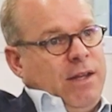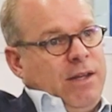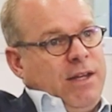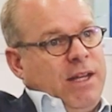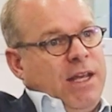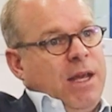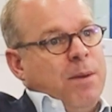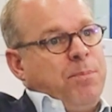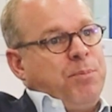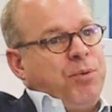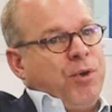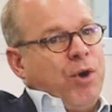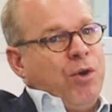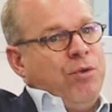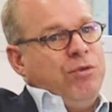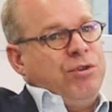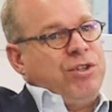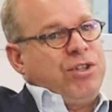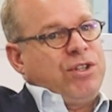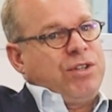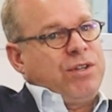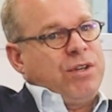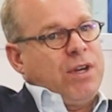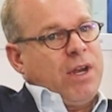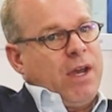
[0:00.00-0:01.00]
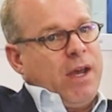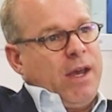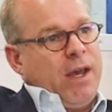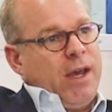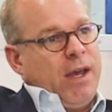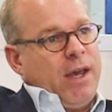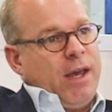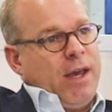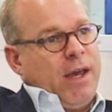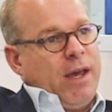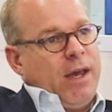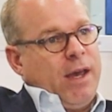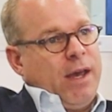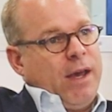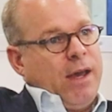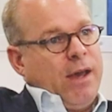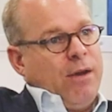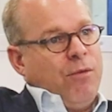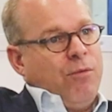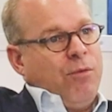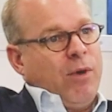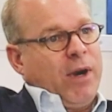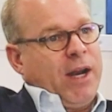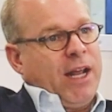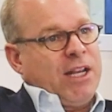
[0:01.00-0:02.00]
The approach,
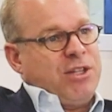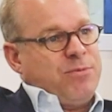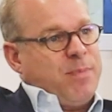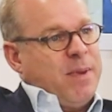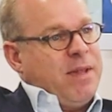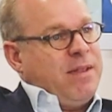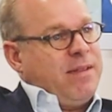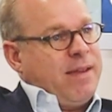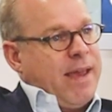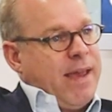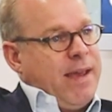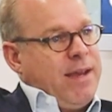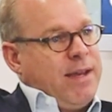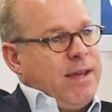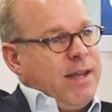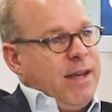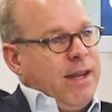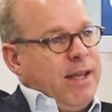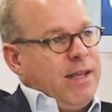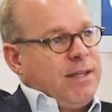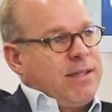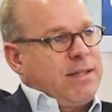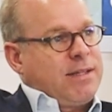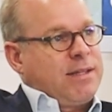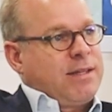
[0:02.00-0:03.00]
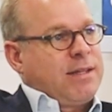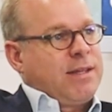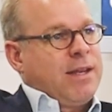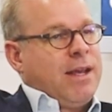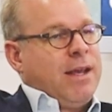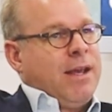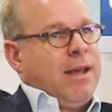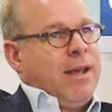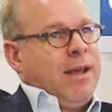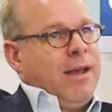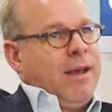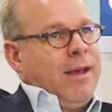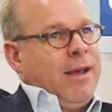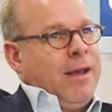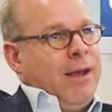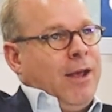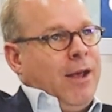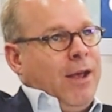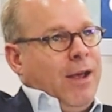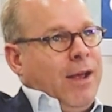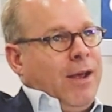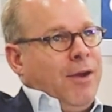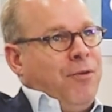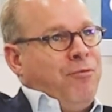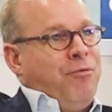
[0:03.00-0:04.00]
what has been taken is,
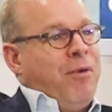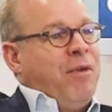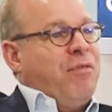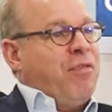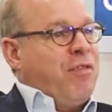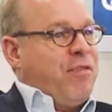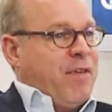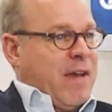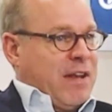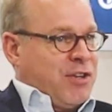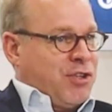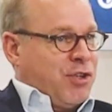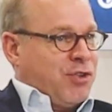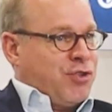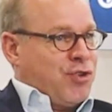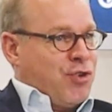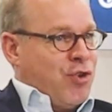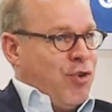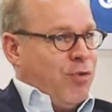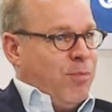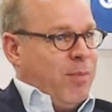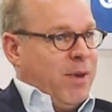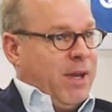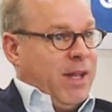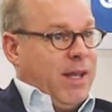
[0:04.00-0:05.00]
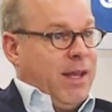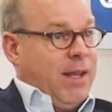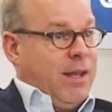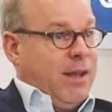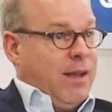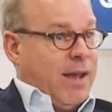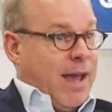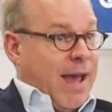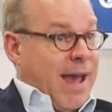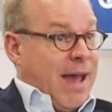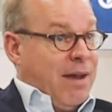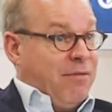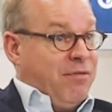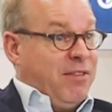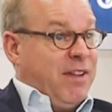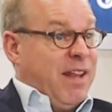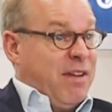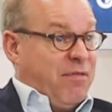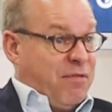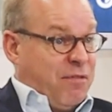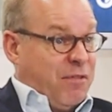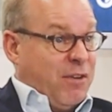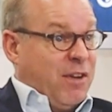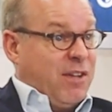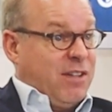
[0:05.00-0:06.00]
river vessels normally have
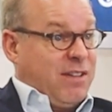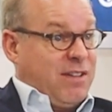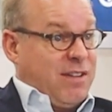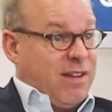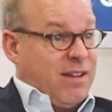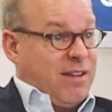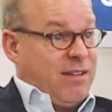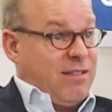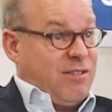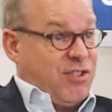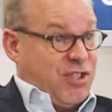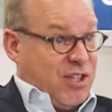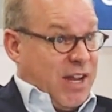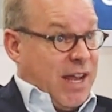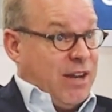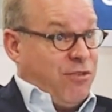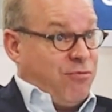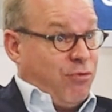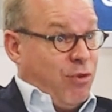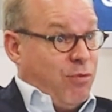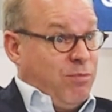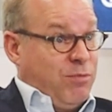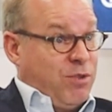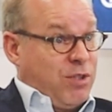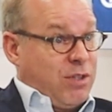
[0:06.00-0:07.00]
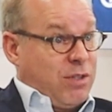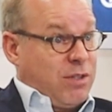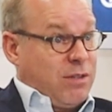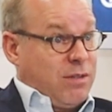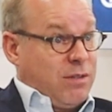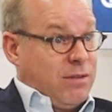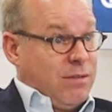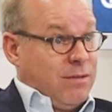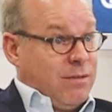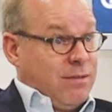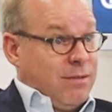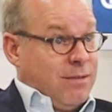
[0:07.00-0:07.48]
different staterooms.